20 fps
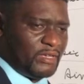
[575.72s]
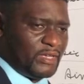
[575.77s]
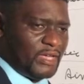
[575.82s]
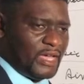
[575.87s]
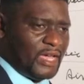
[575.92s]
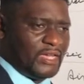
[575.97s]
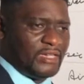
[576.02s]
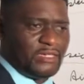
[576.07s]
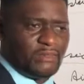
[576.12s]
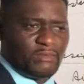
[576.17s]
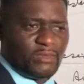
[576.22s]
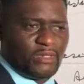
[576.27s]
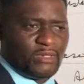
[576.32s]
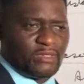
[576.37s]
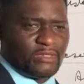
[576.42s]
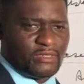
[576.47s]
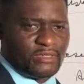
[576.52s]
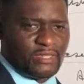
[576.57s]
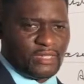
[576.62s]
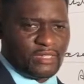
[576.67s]

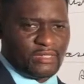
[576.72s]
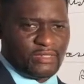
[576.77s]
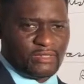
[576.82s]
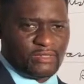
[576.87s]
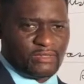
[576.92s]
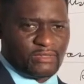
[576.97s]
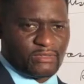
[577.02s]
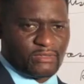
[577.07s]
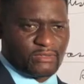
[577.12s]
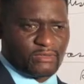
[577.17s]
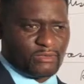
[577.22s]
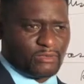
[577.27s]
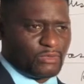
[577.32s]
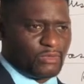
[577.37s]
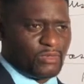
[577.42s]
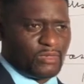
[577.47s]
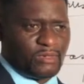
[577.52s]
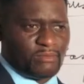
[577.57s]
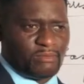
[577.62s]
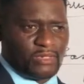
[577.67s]
animals that is
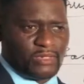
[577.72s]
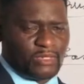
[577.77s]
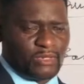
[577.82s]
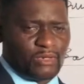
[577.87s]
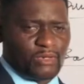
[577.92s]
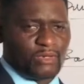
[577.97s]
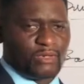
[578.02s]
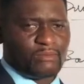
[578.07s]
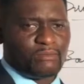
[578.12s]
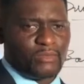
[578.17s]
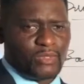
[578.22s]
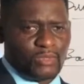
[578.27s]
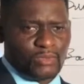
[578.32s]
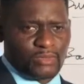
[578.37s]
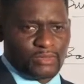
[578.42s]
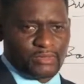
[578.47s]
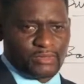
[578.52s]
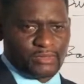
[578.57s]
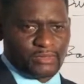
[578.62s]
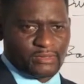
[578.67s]
growing with
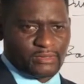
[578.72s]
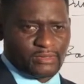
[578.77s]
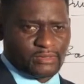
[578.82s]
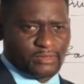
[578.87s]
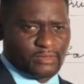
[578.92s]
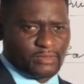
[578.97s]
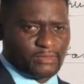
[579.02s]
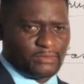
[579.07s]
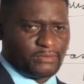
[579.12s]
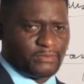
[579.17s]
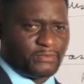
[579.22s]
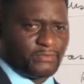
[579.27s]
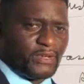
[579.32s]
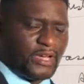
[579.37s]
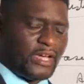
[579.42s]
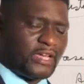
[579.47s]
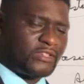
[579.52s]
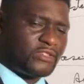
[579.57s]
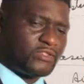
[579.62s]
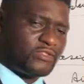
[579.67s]
hormone to
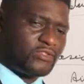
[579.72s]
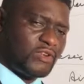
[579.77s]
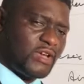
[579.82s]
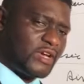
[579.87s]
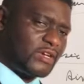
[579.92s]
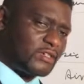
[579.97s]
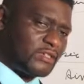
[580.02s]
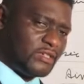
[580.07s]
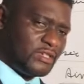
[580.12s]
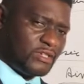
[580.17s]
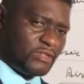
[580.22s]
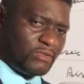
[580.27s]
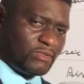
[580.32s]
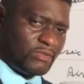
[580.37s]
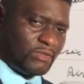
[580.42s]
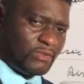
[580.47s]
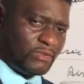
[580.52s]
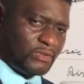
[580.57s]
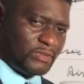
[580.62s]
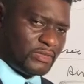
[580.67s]
fast track their
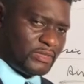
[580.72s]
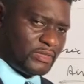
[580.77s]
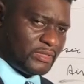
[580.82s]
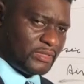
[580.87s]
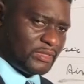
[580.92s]
growth.